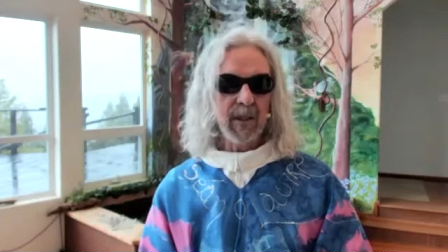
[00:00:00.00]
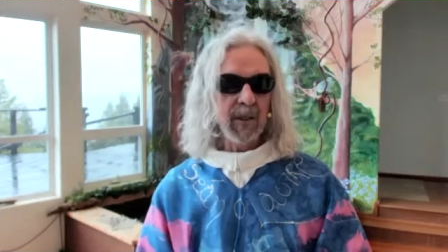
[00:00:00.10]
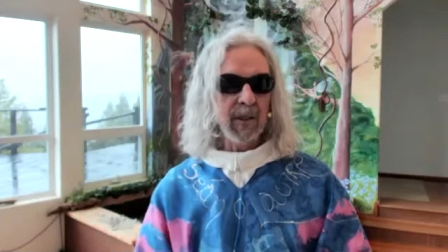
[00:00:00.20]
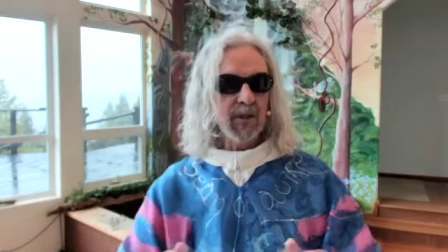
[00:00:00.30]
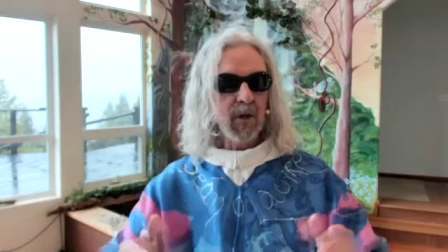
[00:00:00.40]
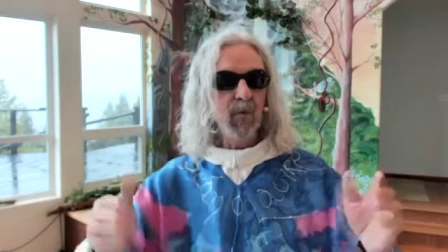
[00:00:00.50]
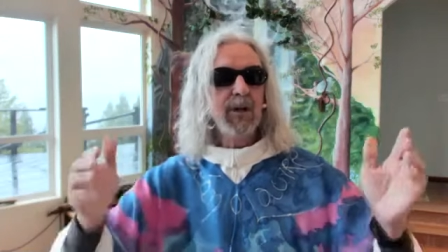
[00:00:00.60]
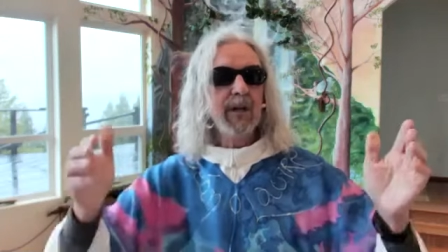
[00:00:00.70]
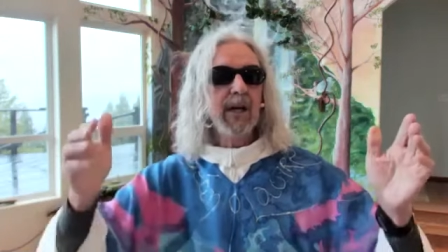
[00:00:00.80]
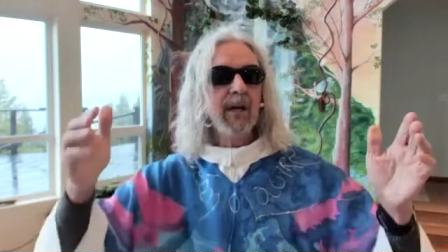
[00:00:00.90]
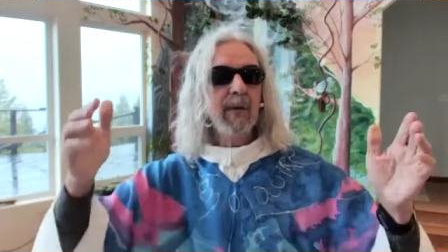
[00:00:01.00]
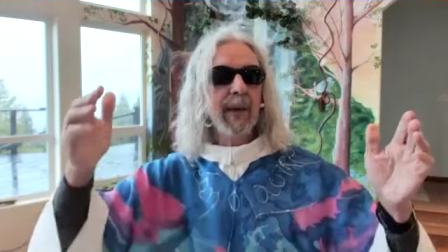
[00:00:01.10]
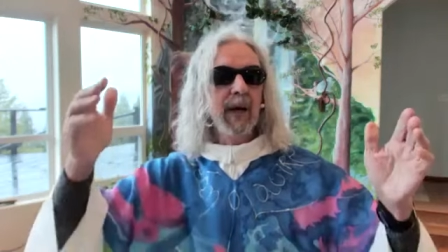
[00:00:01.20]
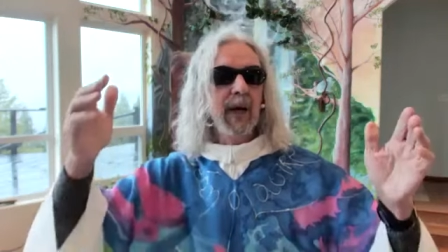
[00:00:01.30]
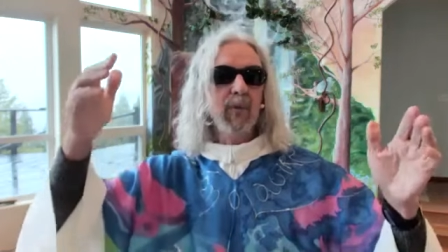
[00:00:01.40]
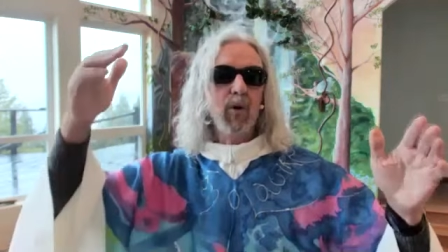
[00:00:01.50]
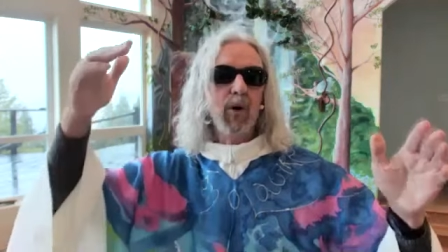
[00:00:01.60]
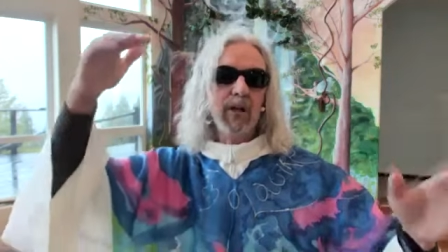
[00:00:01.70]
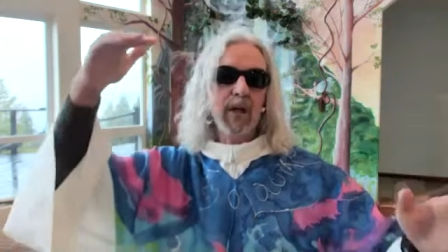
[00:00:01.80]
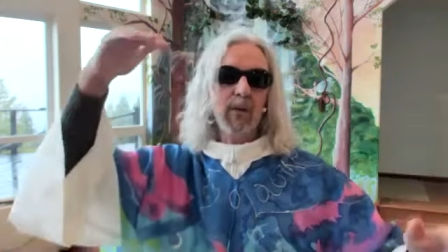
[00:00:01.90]
So one day, I'm
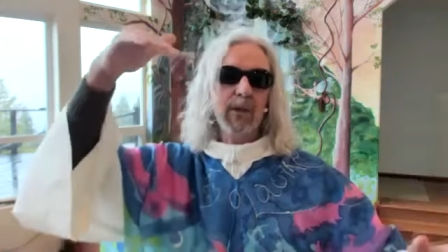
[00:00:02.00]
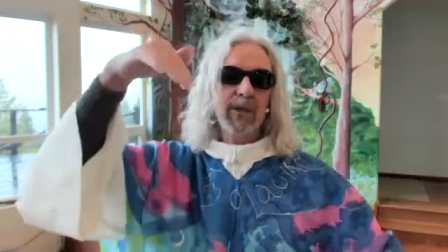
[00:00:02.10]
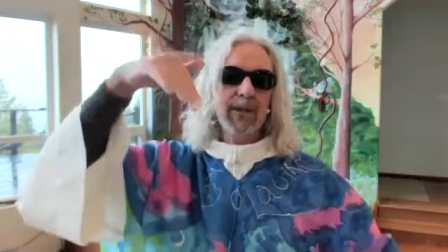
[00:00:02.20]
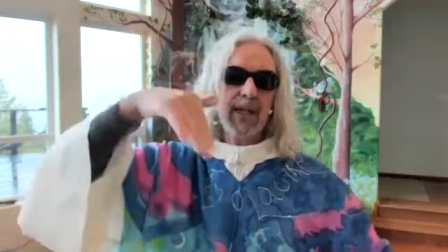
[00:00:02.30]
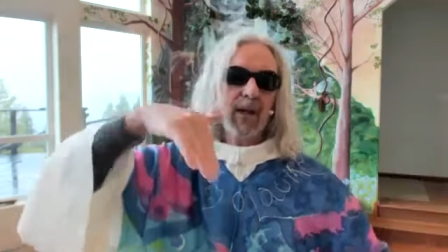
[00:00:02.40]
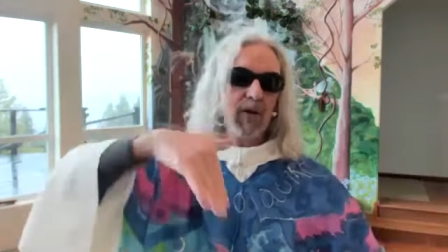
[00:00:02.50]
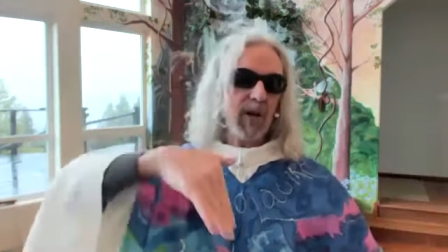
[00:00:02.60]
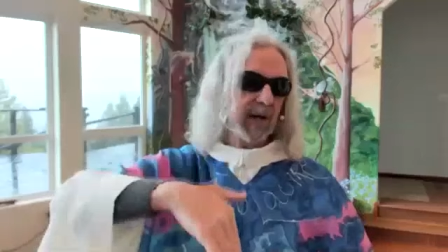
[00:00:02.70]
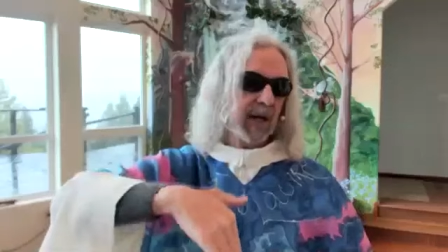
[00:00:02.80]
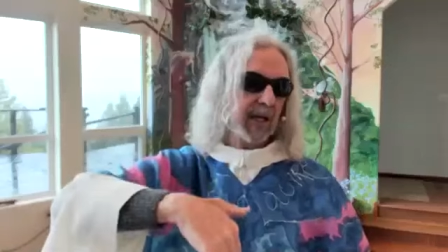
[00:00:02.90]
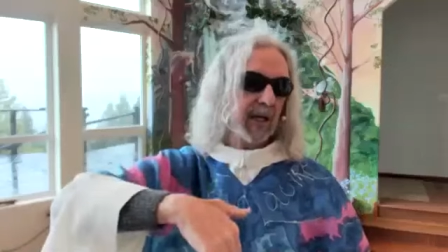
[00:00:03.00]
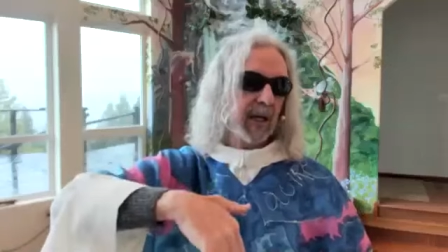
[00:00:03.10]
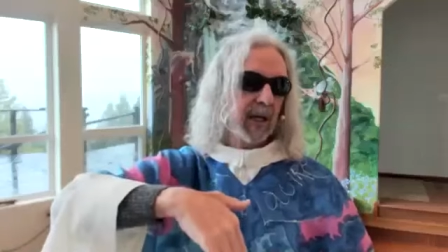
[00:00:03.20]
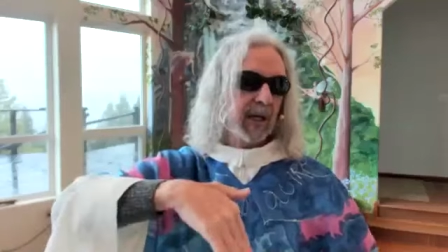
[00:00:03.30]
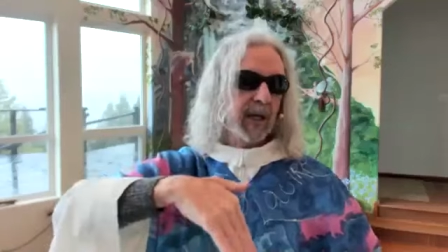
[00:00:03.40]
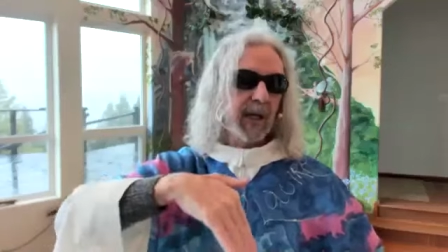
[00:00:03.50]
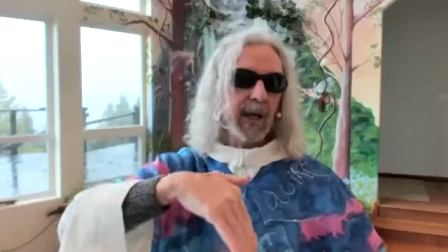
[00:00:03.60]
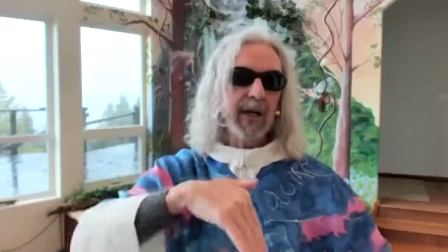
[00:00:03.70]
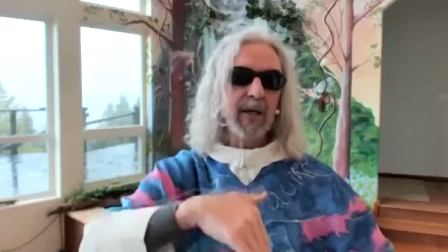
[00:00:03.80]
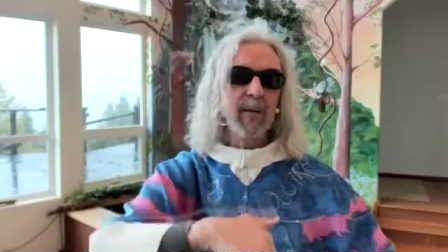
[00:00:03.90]
going down into the Kerio Valley,
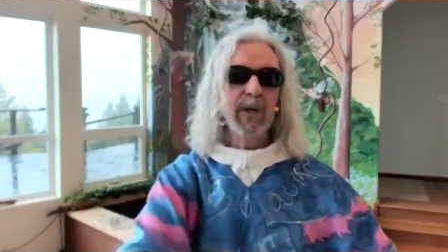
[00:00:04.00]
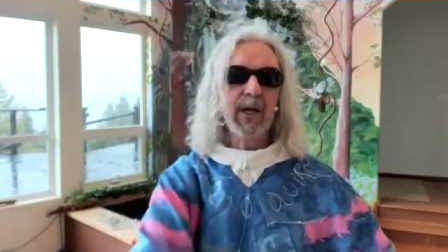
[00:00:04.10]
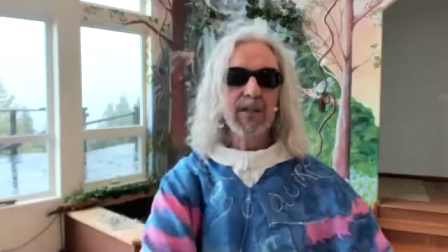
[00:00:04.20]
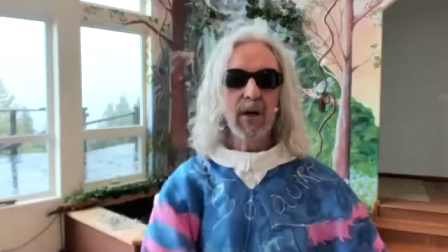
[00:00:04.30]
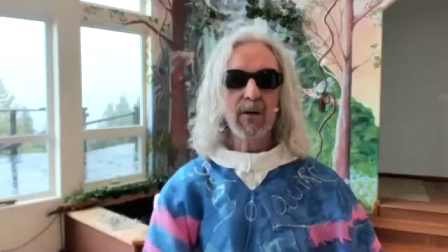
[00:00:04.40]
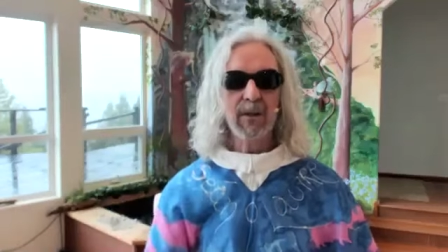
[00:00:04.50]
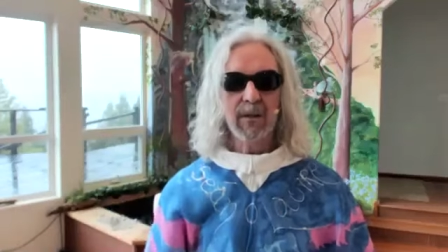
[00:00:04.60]
and it breaks down.